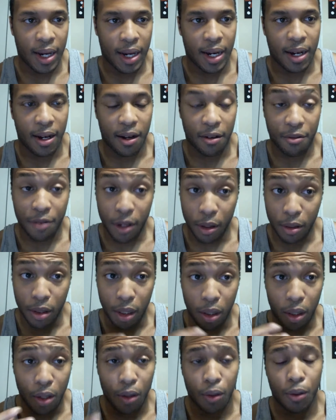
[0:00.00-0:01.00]
I felt
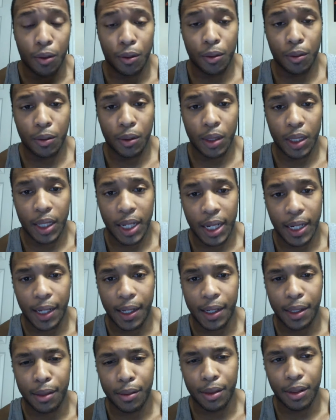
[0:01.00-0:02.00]
alone
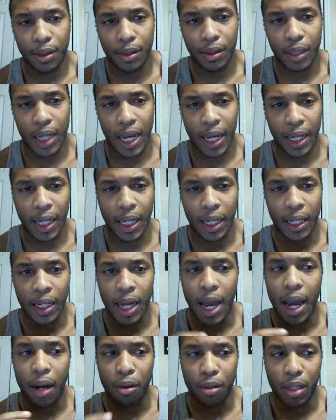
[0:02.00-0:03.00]
and like an
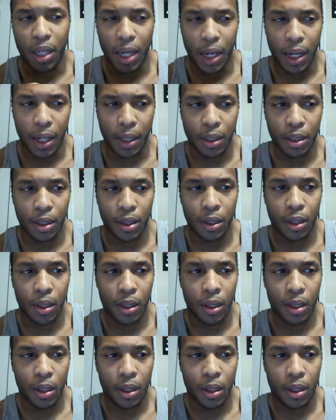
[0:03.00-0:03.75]
outcast.